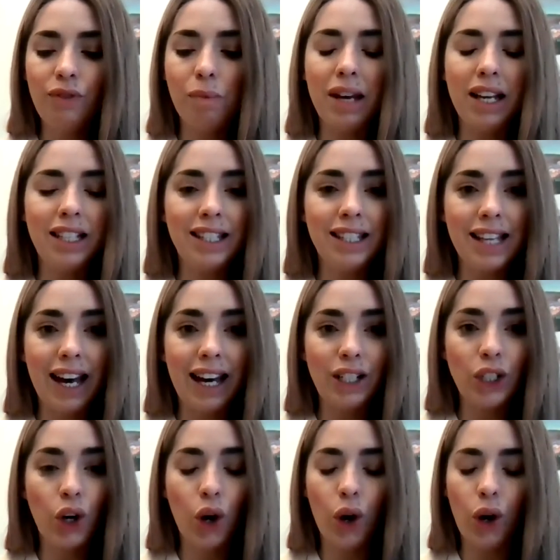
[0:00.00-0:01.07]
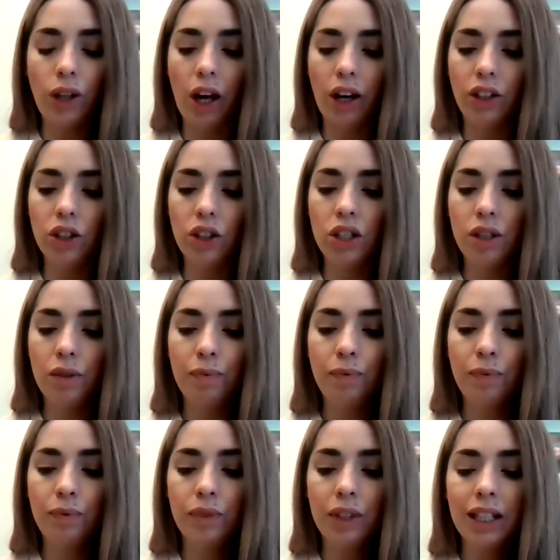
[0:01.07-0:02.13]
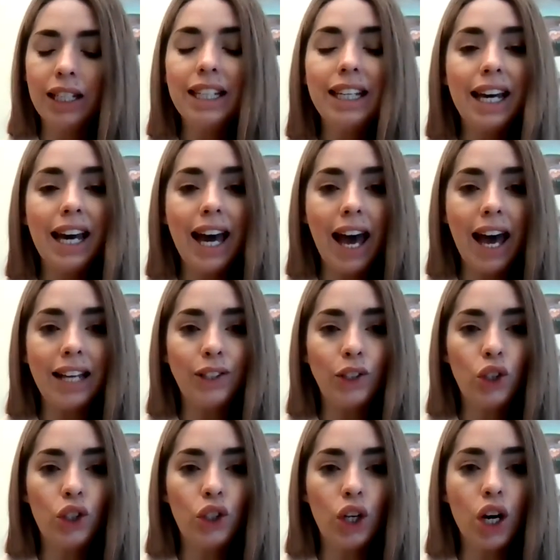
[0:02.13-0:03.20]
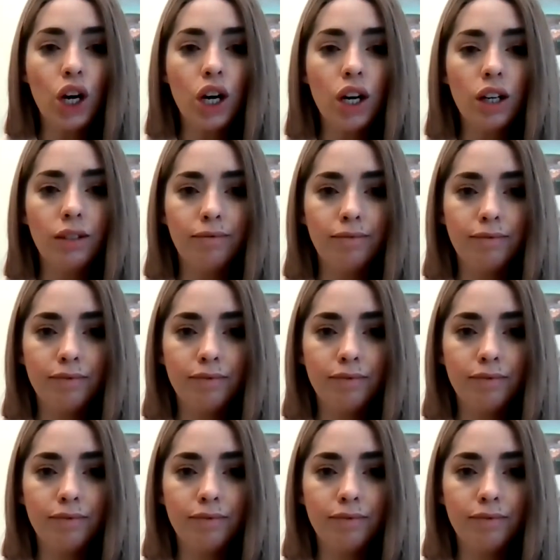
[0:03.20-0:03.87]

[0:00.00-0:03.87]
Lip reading: from inside call out, "Enter!"